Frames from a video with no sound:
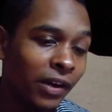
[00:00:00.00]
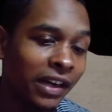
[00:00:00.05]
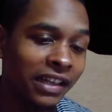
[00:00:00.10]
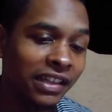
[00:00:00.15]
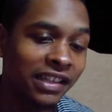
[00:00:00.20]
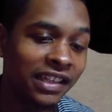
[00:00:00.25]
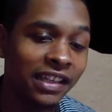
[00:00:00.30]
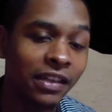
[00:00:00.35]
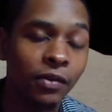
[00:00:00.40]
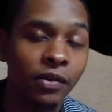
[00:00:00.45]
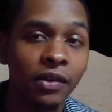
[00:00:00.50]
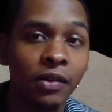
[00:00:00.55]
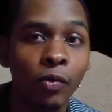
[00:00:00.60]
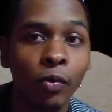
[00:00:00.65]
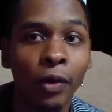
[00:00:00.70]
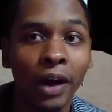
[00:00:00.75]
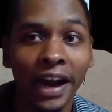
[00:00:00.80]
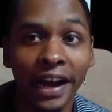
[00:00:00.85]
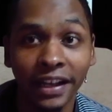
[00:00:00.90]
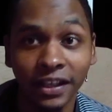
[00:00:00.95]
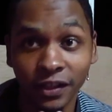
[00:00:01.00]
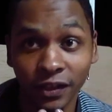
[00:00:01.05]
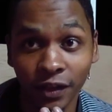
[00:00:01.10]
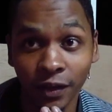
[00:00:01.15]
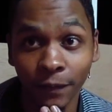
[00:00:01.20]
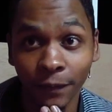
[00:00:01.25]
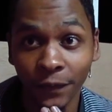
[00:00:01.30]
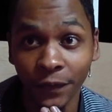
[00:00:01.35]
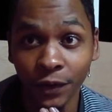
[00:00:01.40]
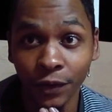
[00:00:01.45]
I did ride
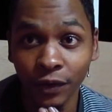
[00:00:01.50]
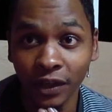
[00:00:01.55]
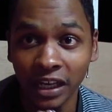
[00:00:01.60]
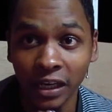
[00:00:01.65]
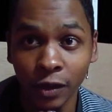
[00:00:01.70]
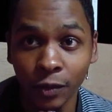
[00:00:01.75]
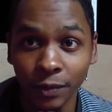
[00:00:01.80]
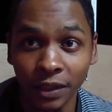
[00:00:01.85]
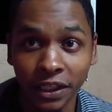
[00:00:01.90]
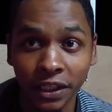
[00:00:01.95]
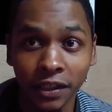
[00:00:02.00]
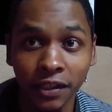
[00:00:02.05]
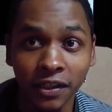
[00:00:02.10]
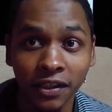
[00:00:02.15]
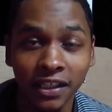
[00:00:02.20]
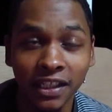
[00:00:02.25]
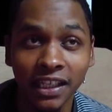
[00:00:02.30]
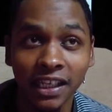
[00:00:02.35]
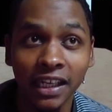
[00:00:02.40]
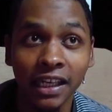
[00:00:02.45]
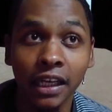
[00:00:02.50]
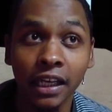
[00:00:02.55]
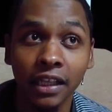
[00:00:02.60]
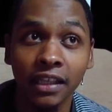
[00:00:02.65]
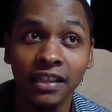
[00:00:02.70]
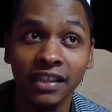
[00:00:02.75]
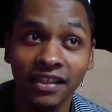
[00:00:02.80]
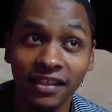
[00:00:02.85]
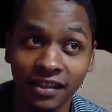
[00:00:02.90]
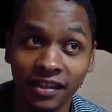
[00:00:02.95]
some few kilometers
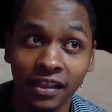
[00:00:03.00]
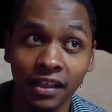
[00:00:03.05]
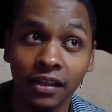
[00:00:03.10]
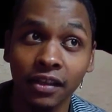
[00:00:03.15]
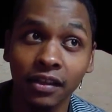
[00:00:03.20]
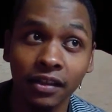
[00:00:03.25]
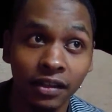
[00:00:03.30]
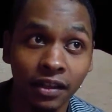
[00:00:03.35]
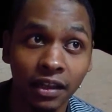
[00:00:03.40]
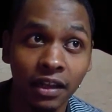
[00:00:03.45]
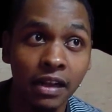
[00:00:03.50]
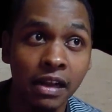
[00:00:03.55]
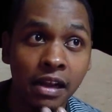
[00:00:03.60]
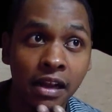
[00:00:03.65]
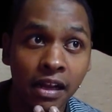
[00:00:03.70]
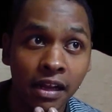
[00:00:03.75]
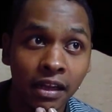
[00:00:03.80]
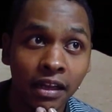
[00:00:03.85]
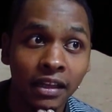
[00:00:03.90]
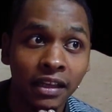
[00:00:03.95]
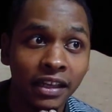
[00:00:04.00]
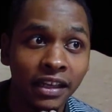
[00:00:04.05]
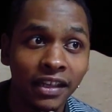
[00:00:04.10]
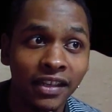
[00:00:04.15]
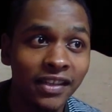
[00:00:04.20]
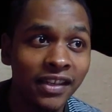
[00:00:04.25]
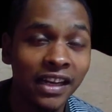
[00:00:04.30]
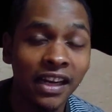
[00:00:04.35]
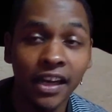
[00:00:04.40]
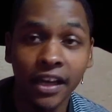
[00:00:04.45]
and still
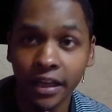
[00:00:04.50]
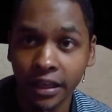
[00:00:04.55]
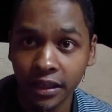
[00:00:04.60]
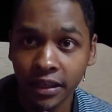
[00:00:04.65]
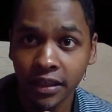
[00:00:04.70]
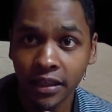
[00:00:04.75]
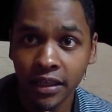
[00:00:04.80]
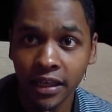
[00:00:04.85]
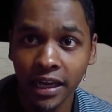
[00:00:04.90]
it's clean.